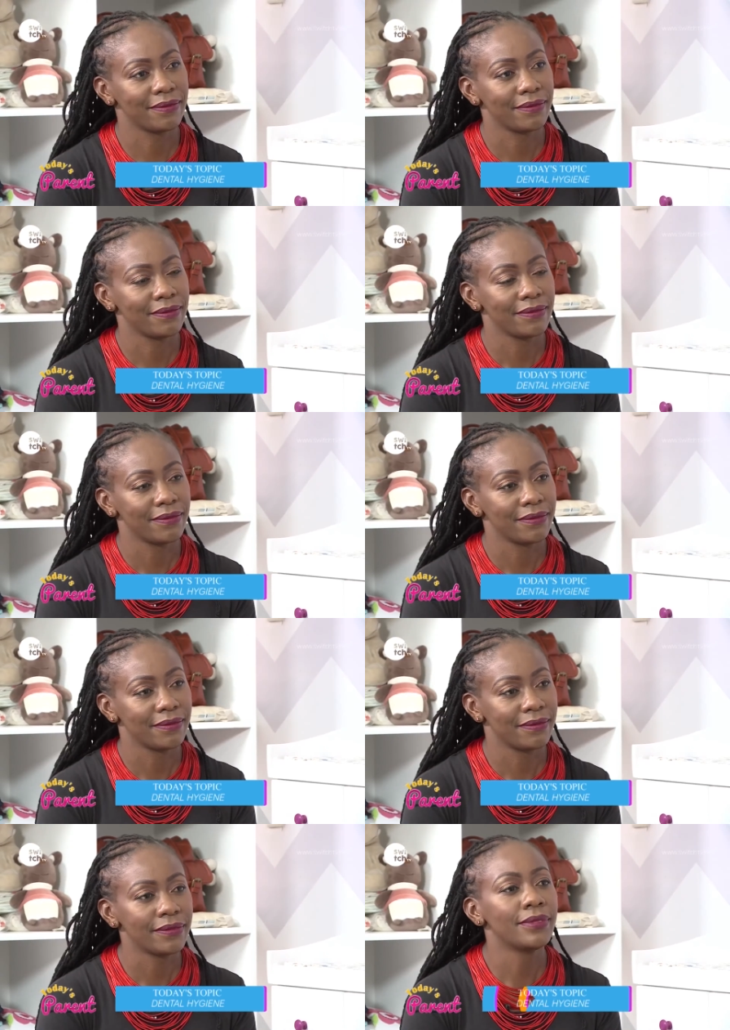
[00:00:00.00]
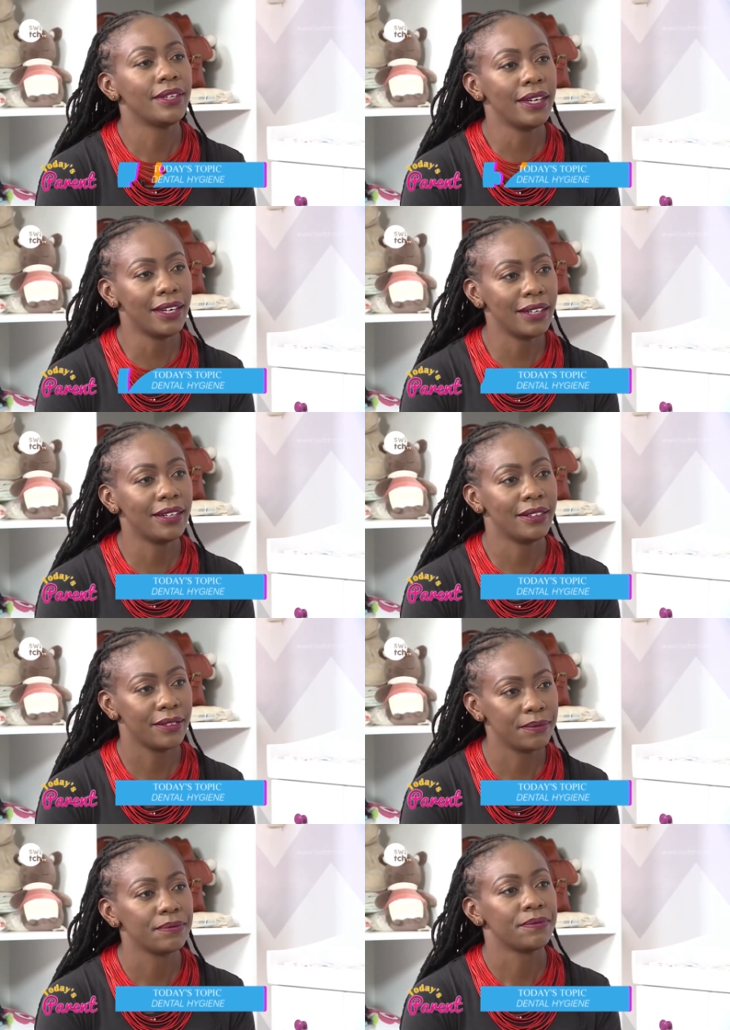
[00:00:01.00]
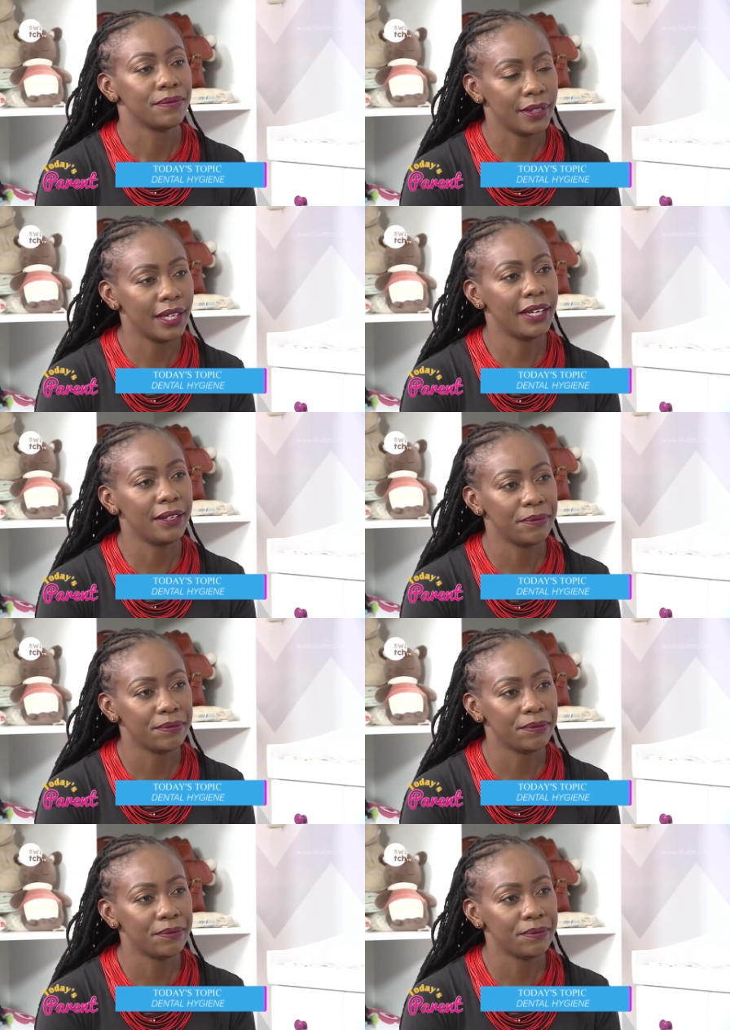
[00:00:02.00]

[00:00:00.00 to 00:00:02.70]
take them, we can yeah. indulge, you know. Yeah. Of